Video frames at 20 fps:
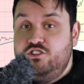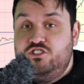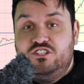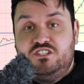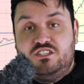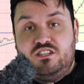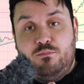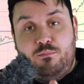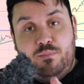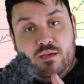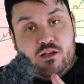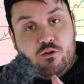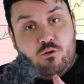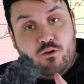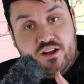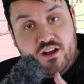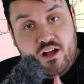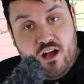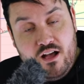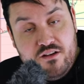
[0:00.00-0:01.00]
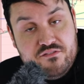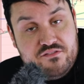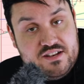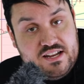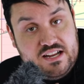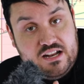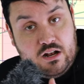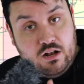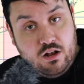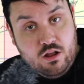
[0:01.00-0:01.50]
just the Bitcoin
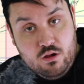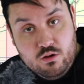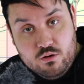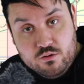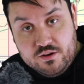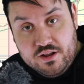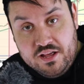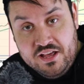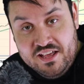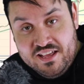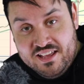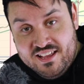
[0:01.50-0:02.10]
halvening alone,